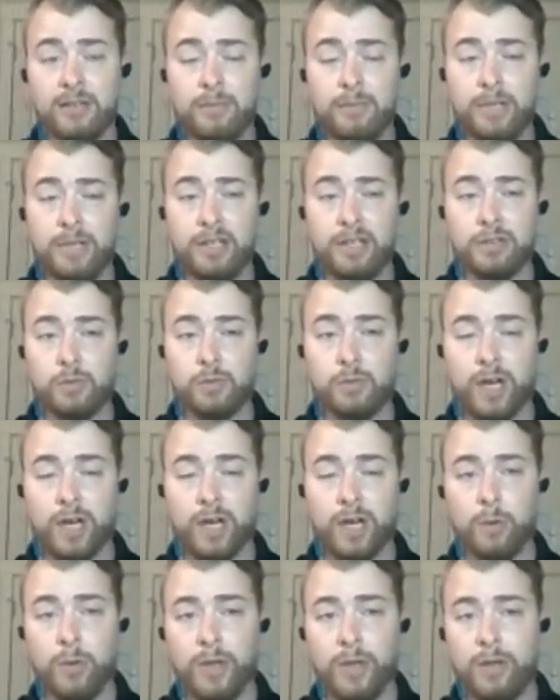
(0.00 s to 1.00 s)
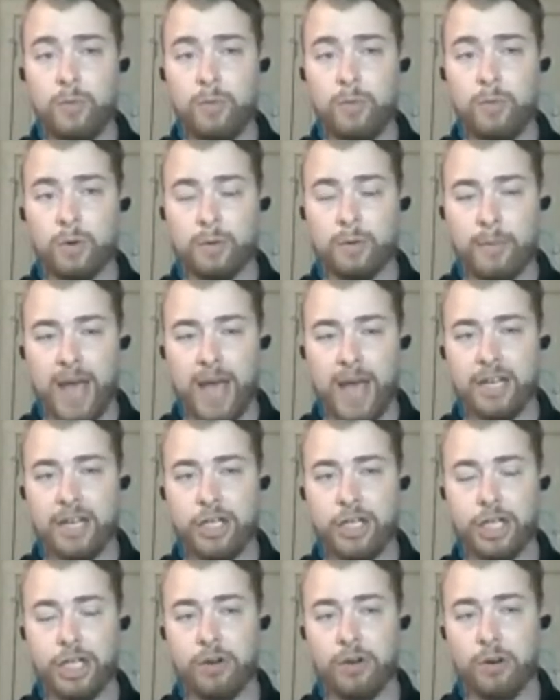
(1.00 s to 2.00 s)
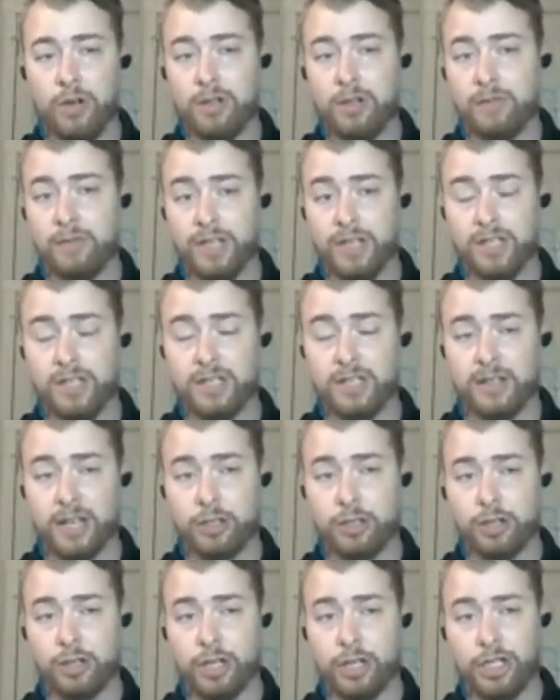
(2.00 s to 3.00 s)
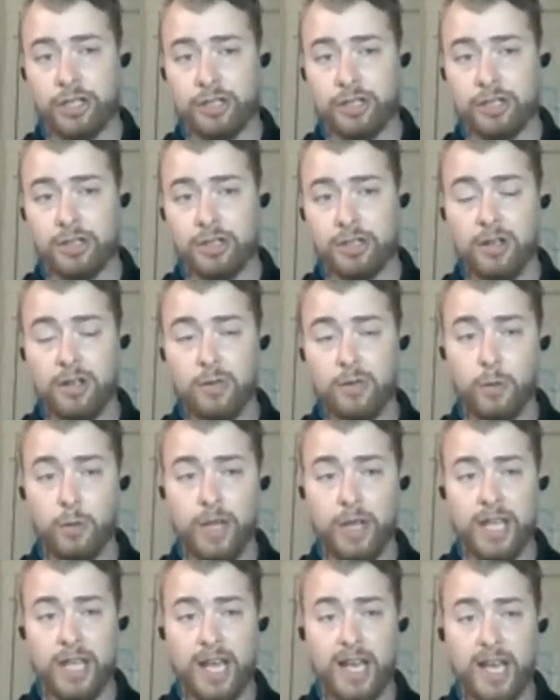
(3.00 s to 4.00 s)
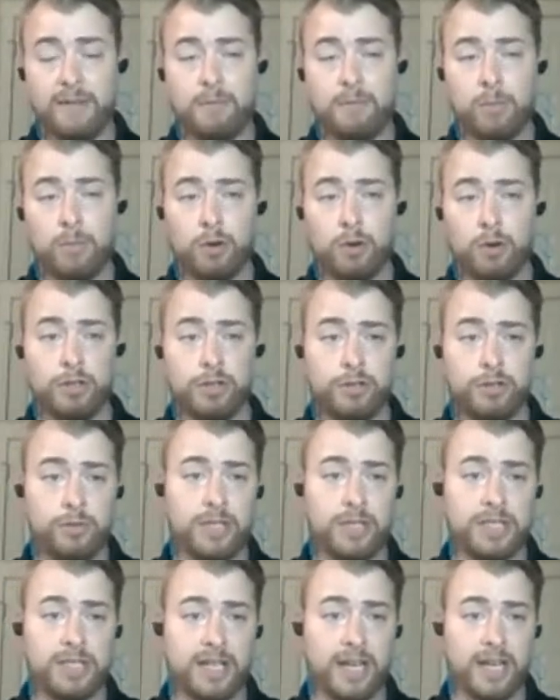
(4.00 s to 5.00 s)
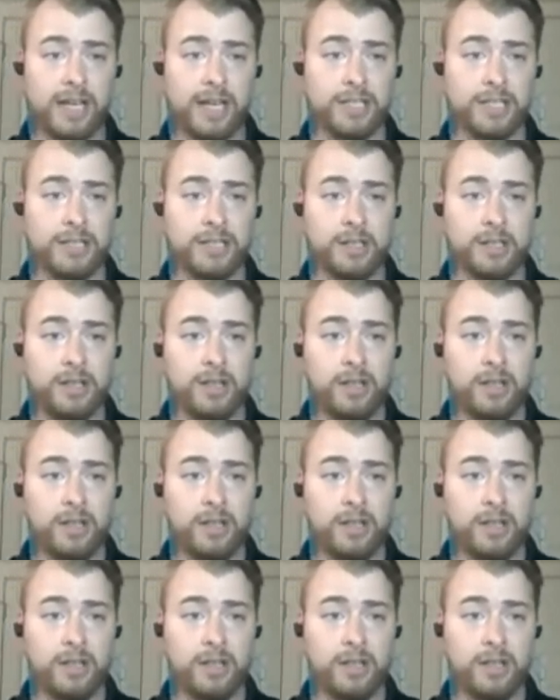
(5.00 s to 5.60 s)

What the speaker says: Because while we were managing all of these electricians, we had more suicides